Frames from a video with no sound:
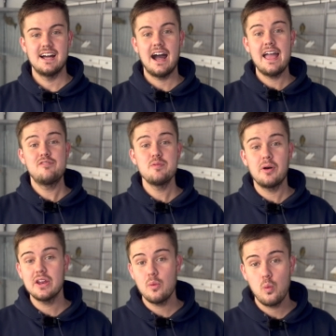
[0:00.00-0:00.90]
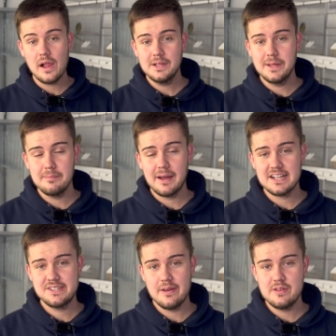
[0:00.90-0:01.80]
Hi everybody, welcome
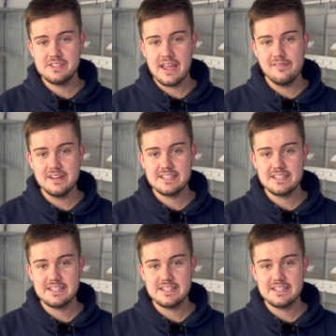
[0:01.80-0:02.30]
back to O C Aviary.